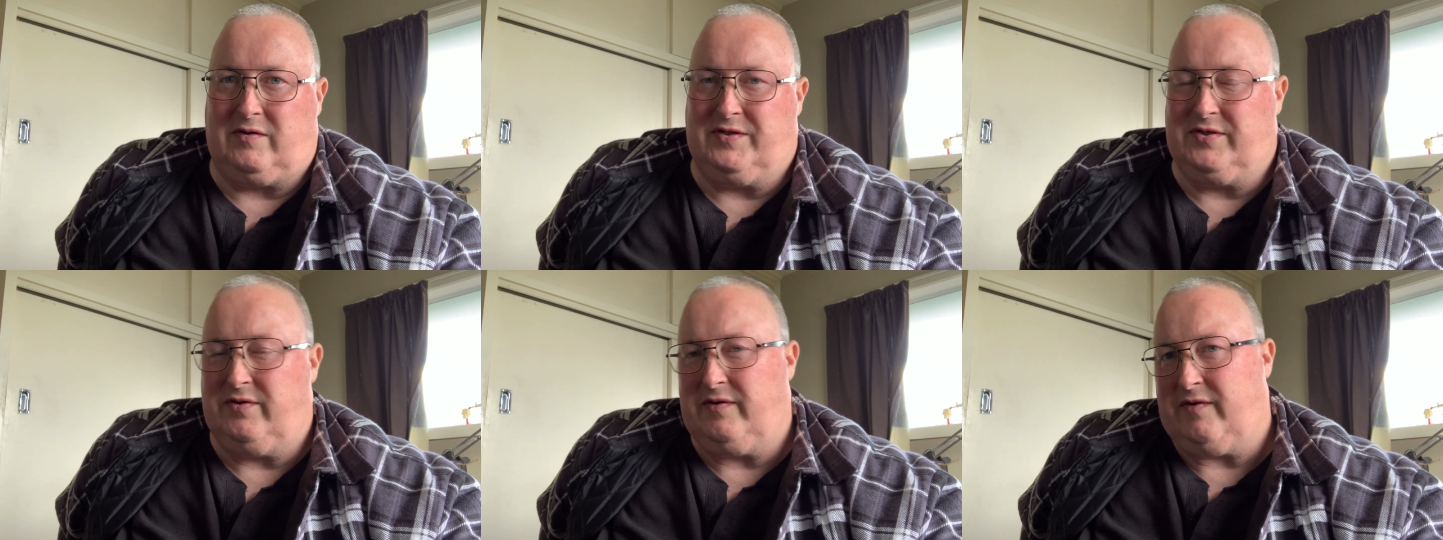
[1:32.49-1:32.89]

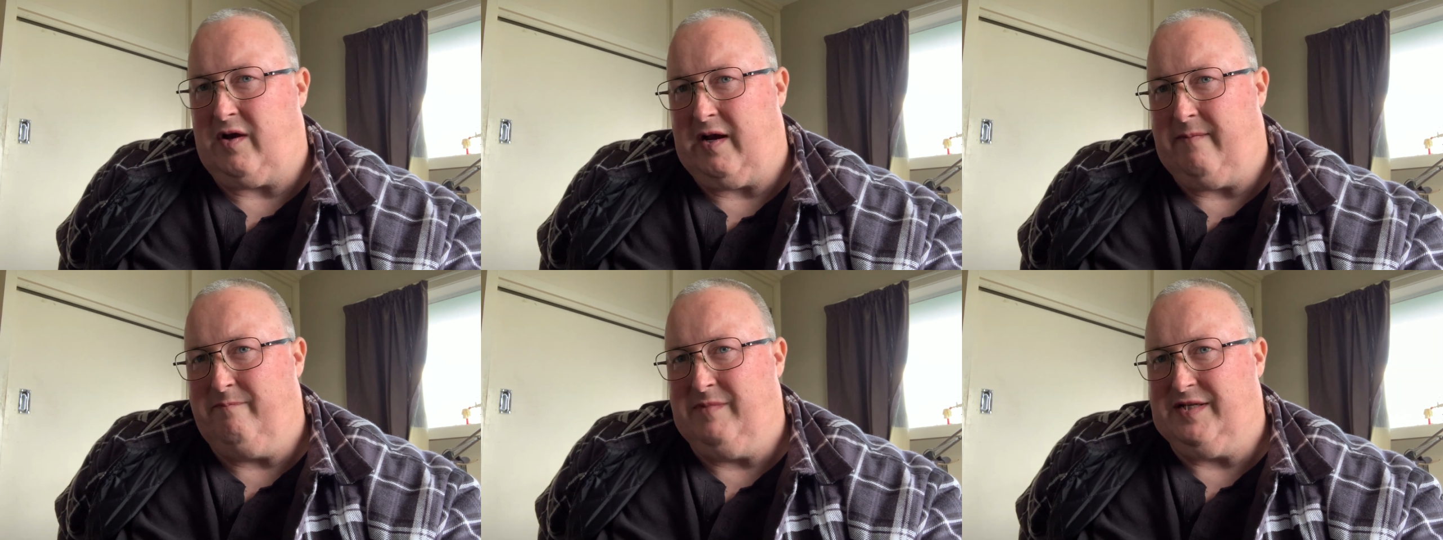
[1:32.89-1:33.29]
sort of
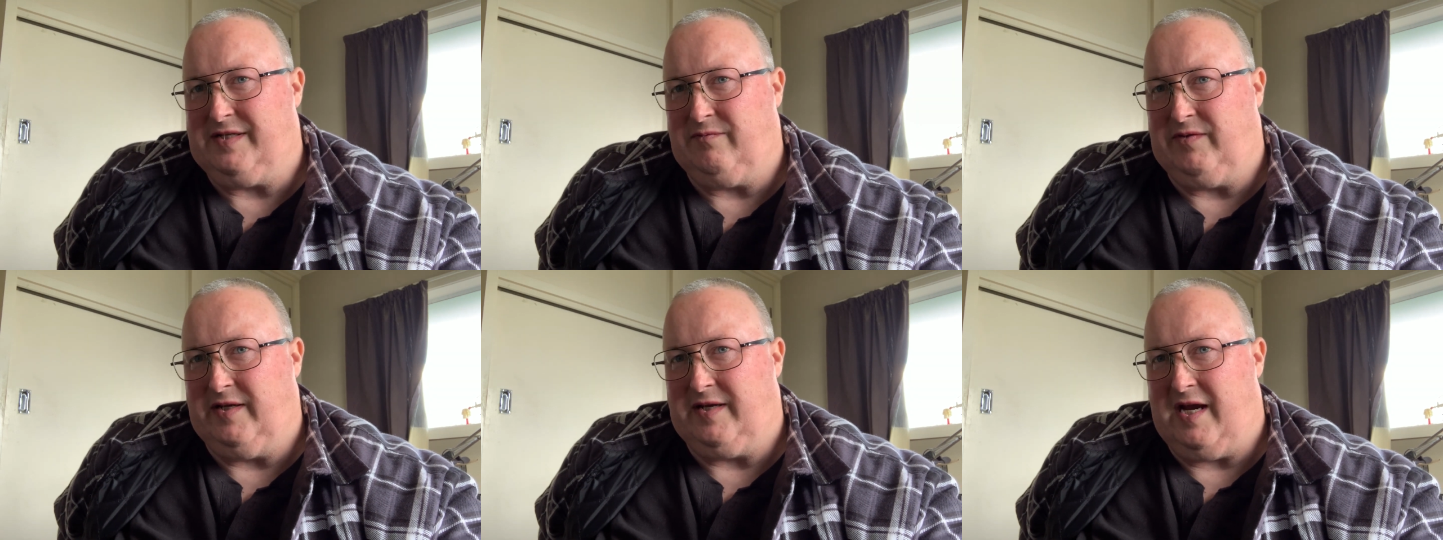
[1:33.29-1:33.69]
kind of
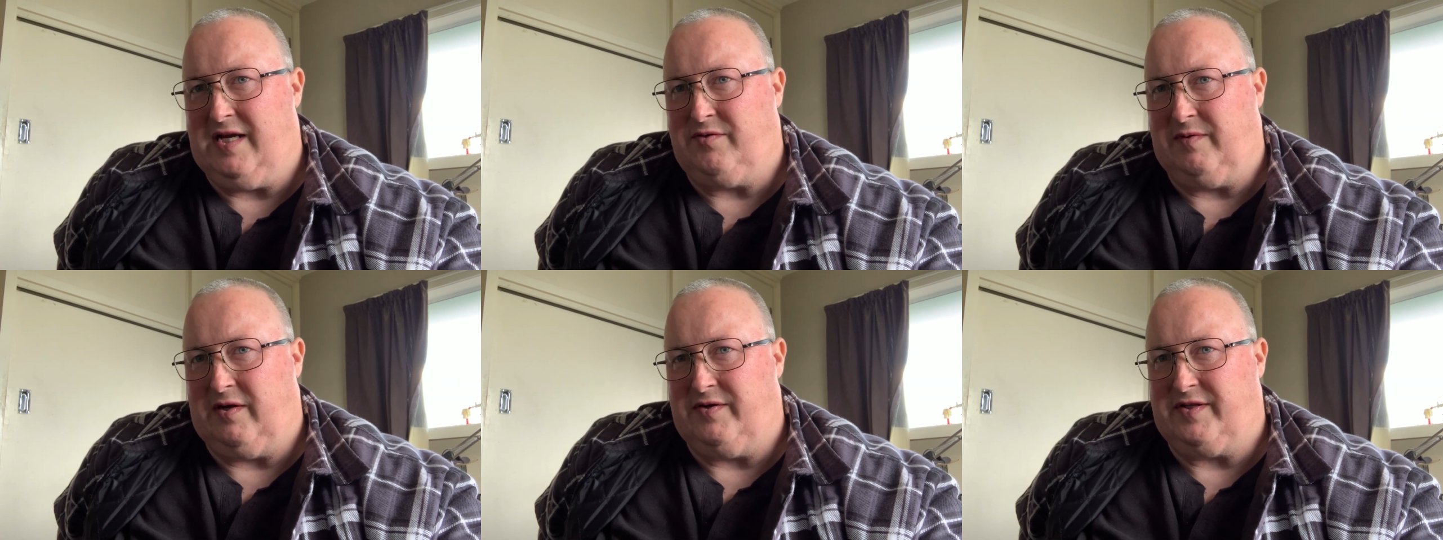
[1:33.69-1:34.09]
missed the
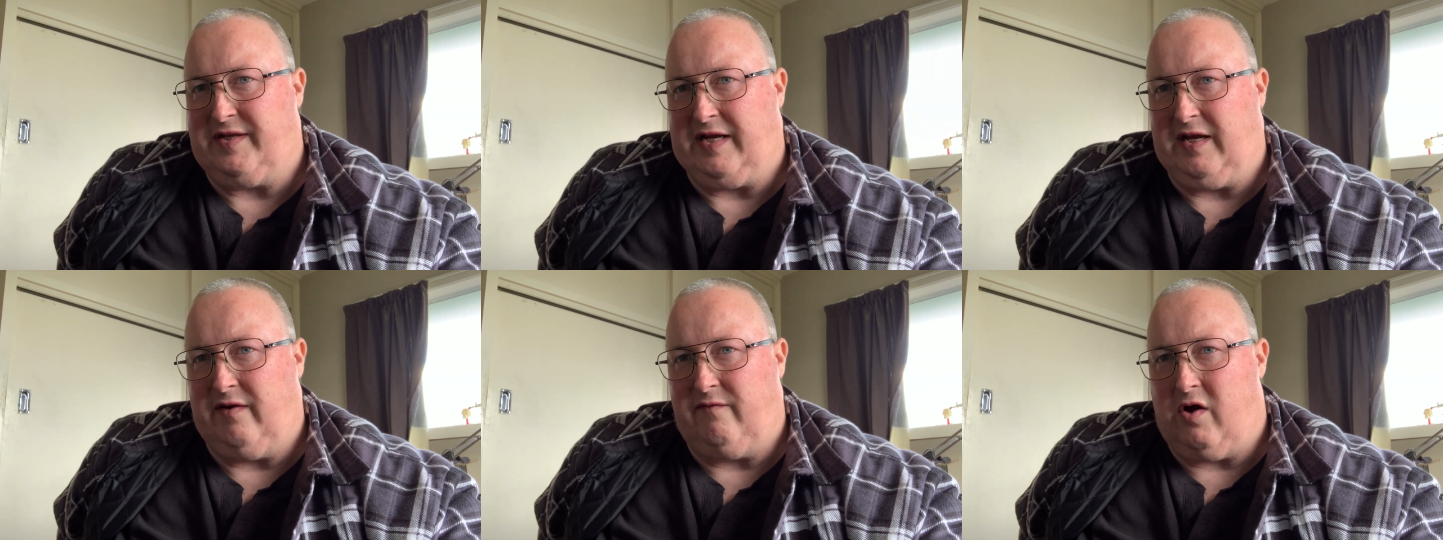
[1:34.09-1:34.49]
days when I was
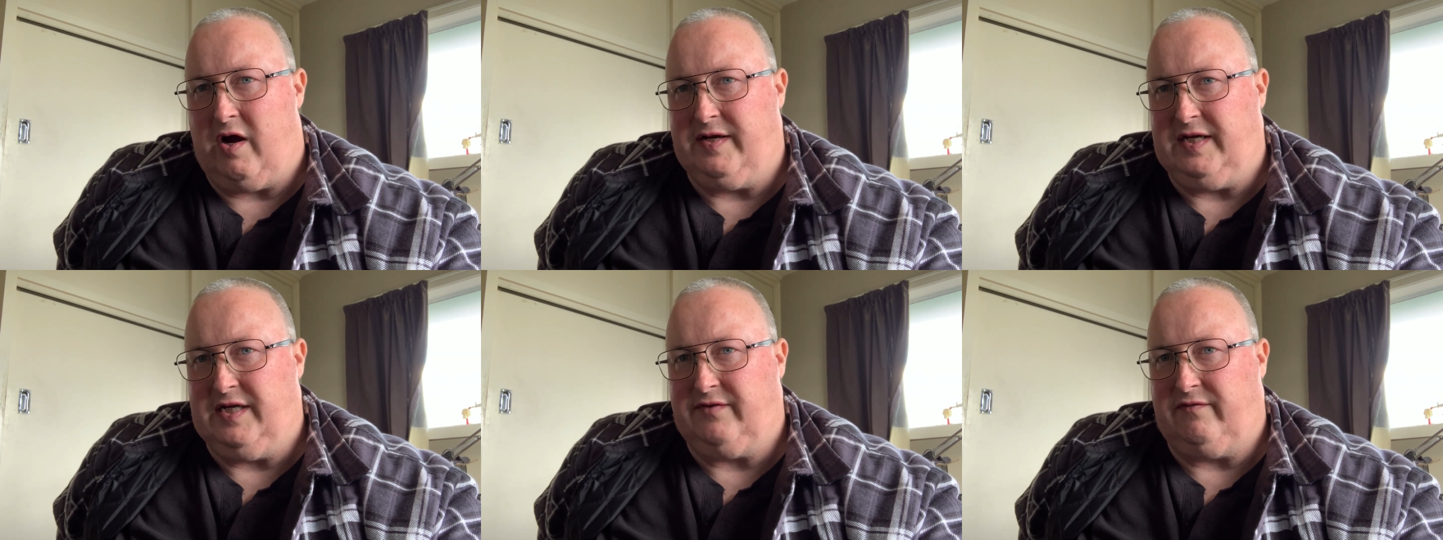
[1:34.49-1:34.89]
thinking of
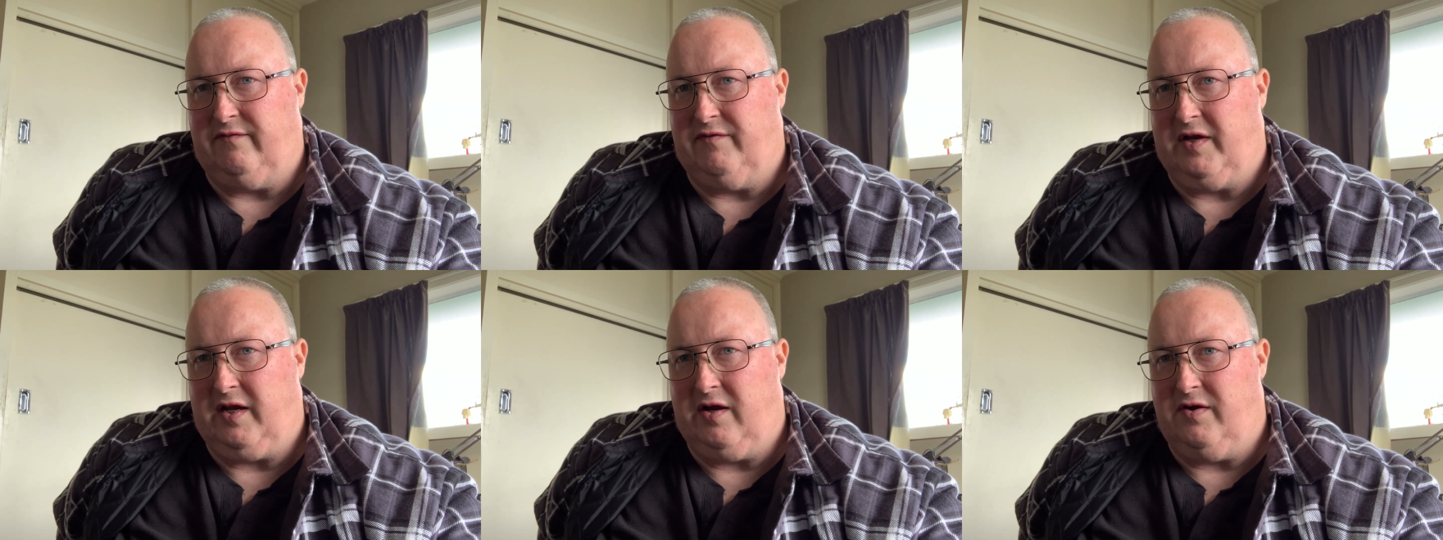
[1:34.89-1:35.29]
ideas for
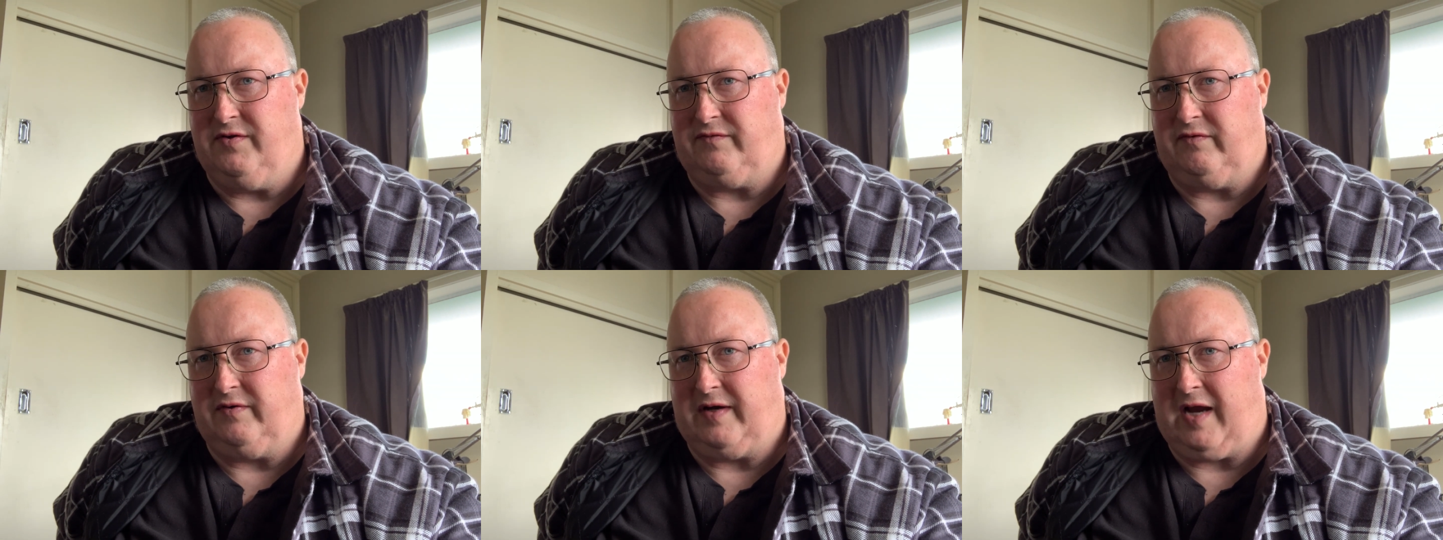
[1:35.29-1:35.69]
videos
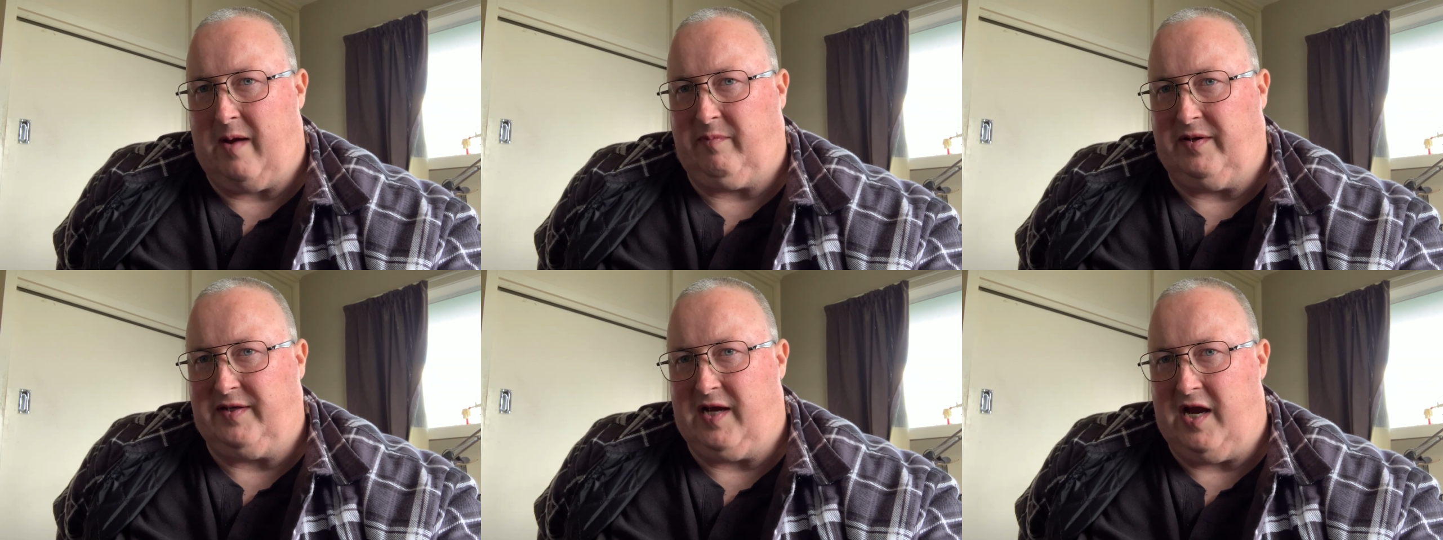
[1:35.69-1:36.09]
for a
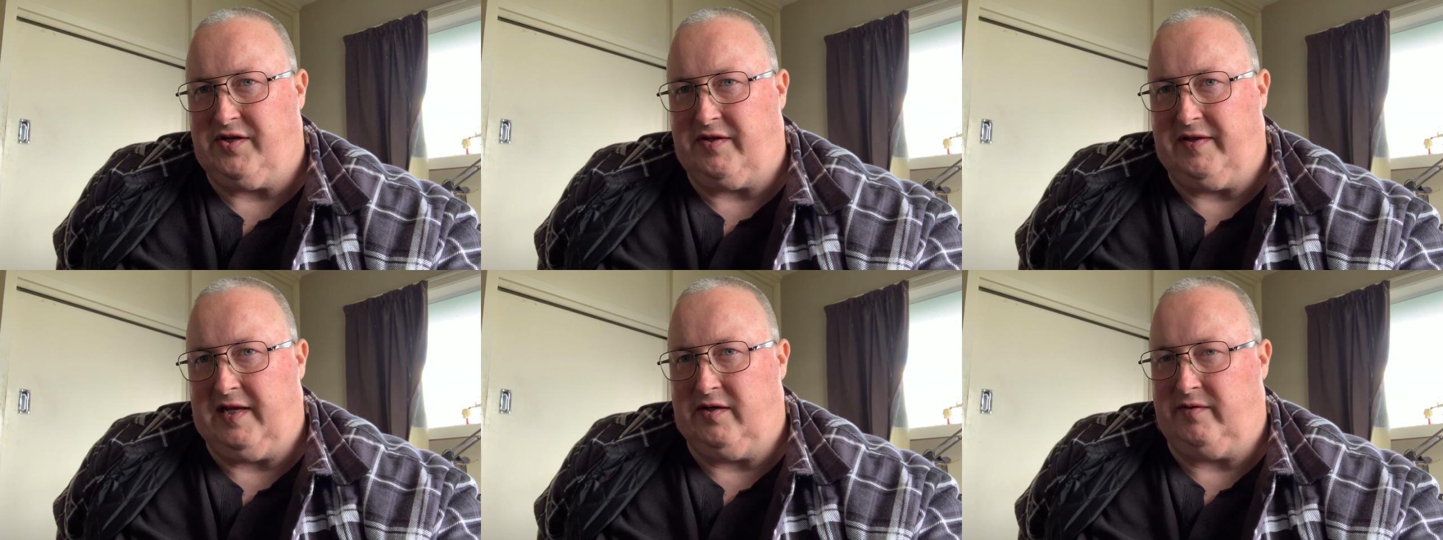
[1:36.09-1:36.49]
couple of days
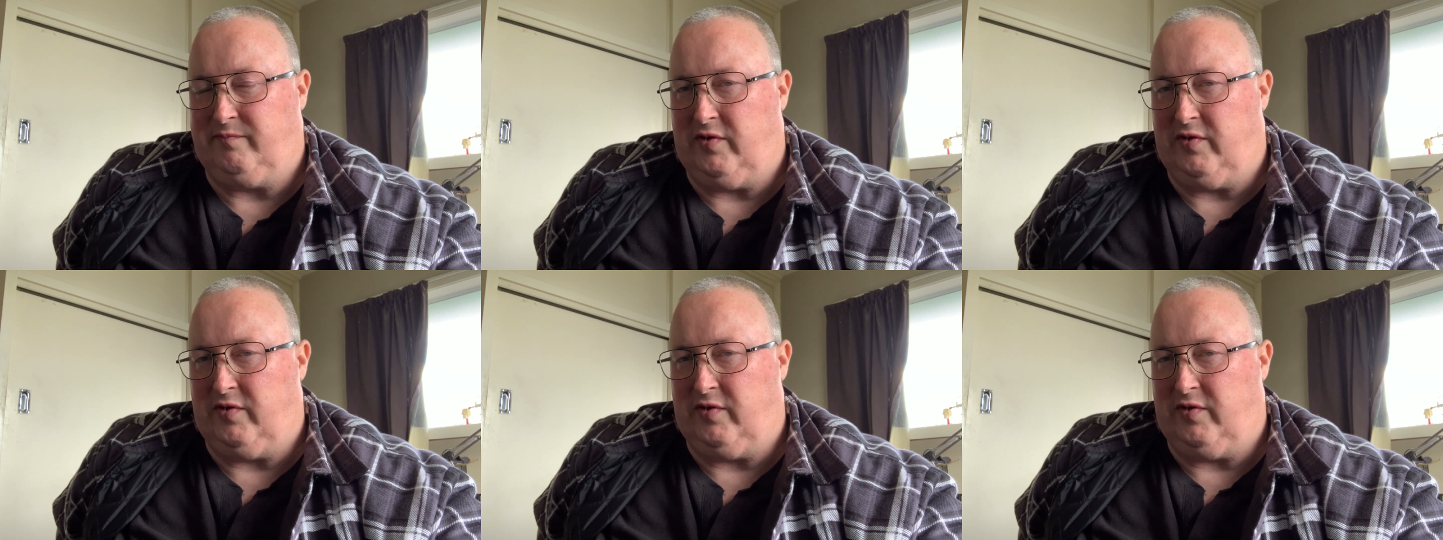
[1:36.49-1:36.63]
and then I'd